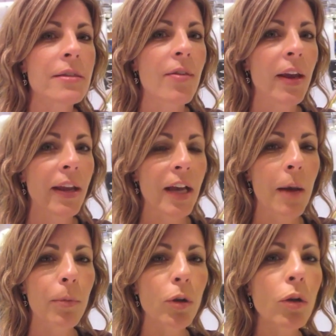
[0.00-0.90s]
that a
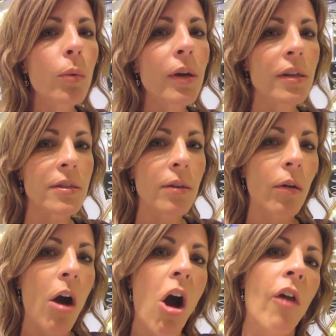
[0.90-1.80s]
couple was
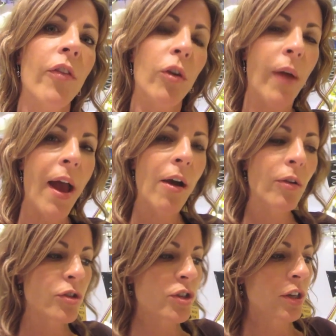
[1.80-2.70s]
on the
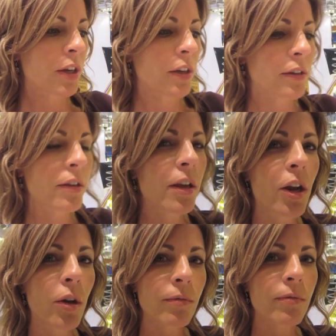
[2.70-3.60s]
ground. Yeah. You
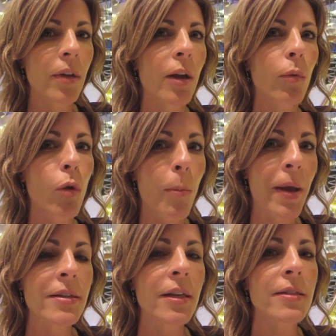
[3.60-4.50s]
know,
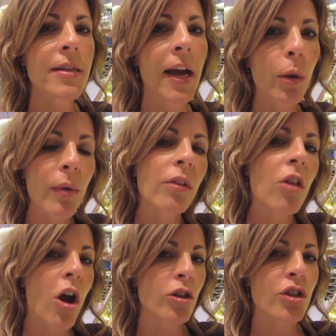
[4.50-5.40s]
romantic style with a
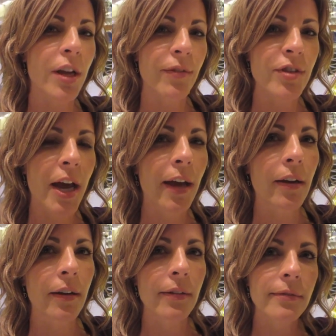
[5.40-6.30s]
large chef
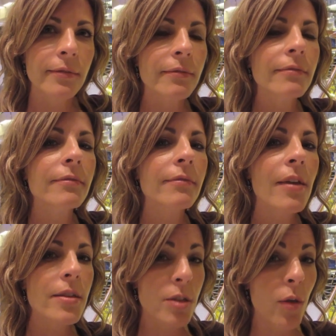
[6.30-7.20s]
tiger.
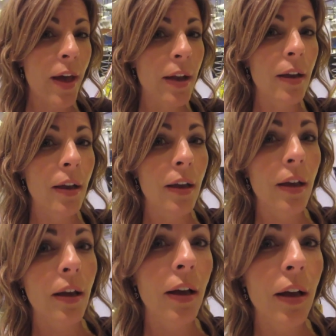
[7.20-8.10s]
I'm, I'm sorry,
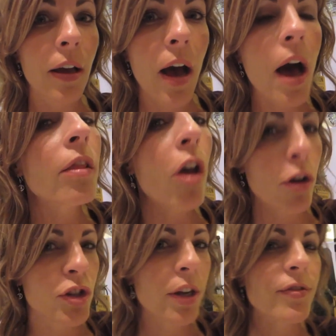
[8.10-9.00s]
with a what? A
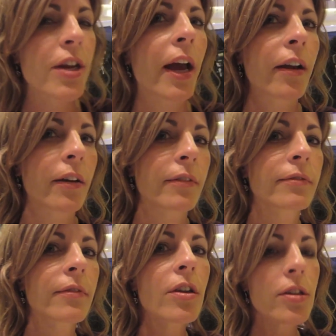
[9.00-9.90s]
large chef tiger.
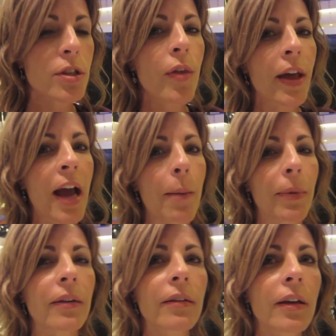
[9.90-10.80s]
So that
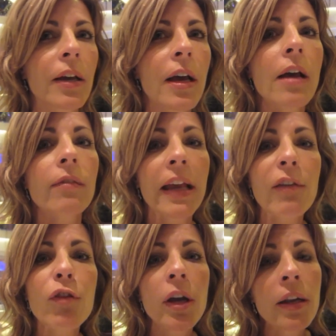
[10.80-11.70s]
happened. Oh my
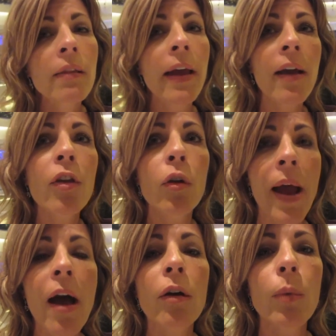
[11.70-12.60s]
god. If you're gonna lay on the
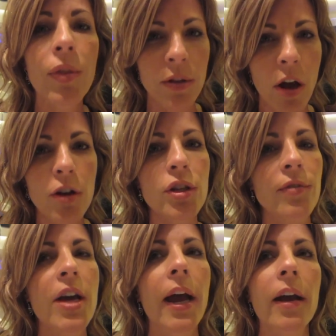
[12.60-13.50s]
ground with a large
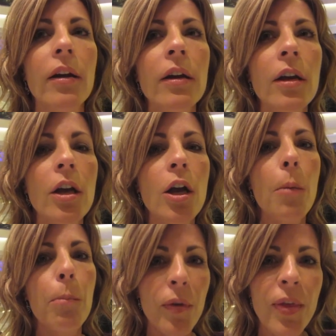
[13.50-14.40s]
chef tiger,
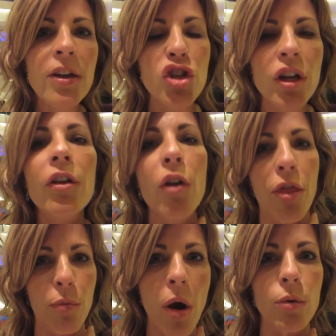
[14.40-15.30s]
put that shit on your
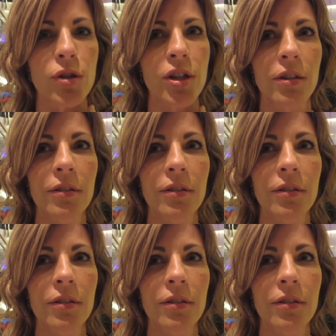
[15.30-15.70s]
throat.